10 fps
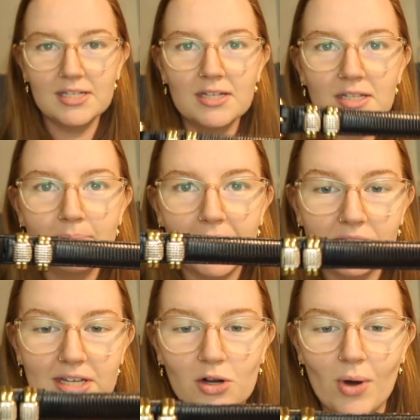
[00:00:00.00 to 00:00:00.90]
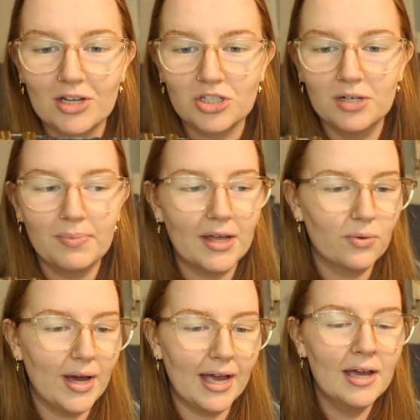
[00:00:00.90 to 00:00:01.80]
this is the belt in question, by the way.